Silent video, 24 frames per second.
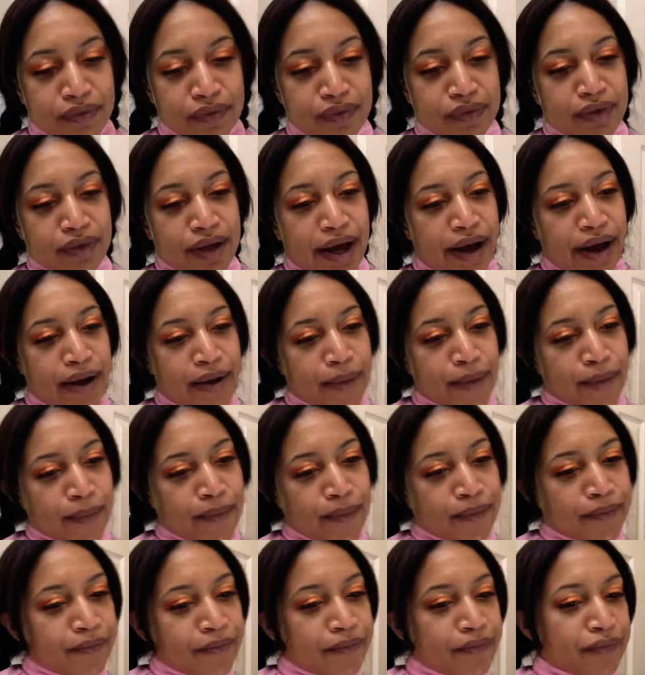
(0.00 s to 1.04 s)
Now,
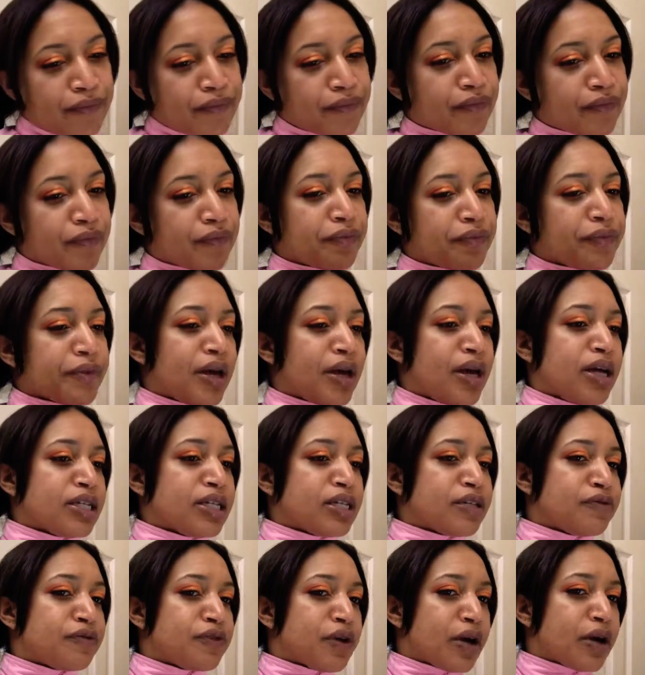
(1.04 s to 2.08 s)

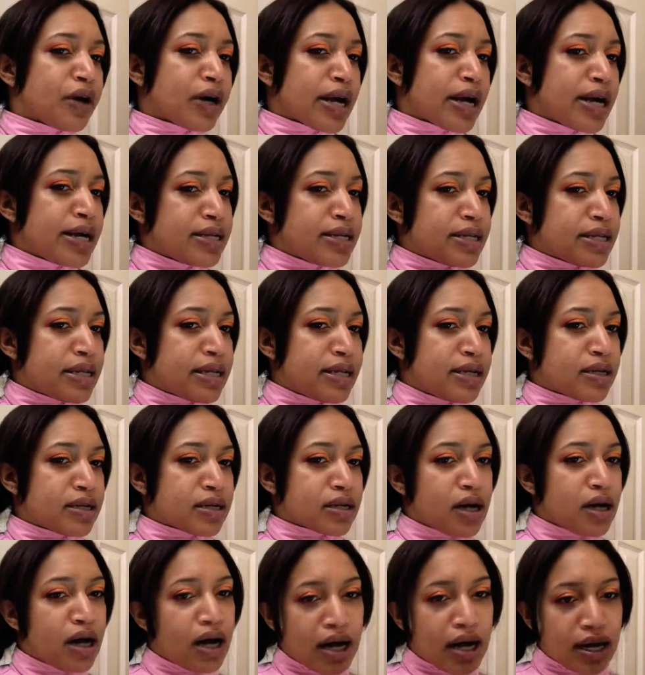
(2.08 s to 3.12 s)
as far as
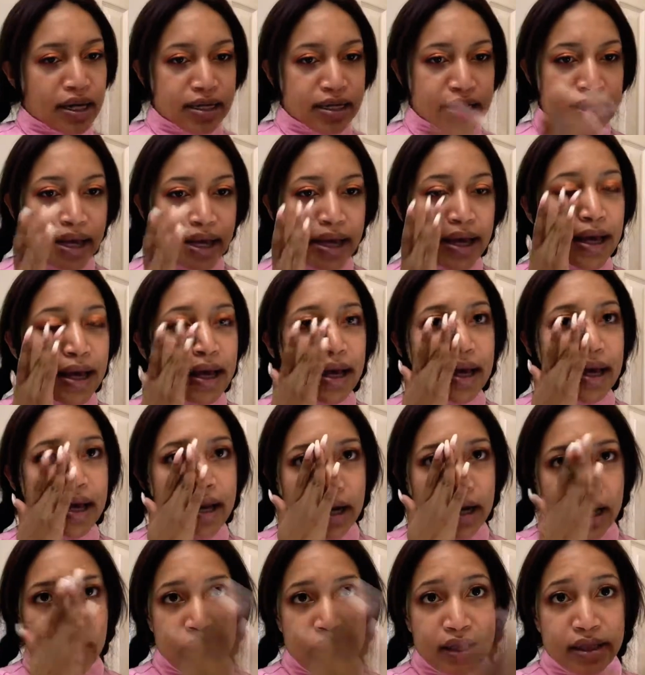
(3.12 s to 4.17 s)
his content
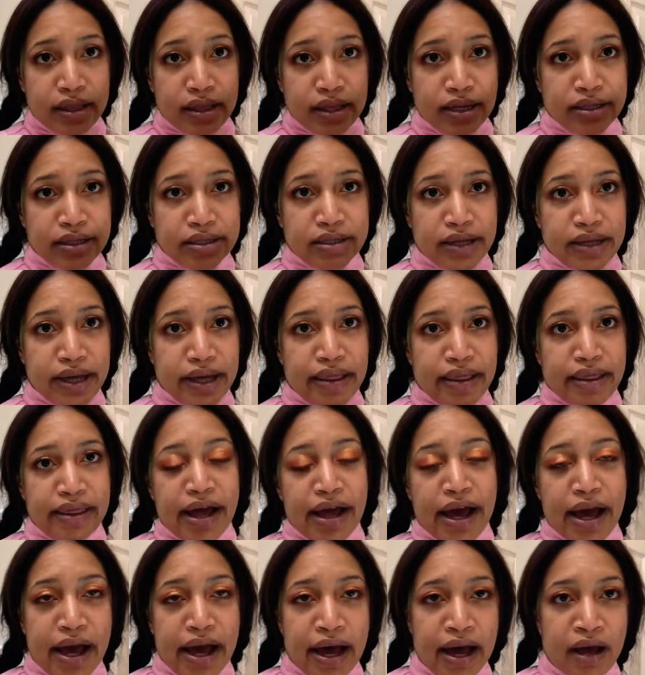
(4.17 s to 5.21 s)
and things like
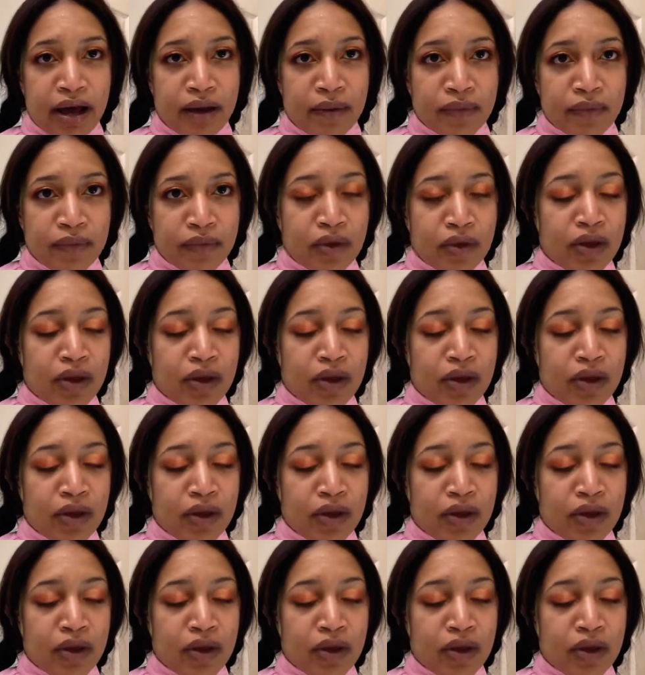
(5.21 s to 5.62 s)
that,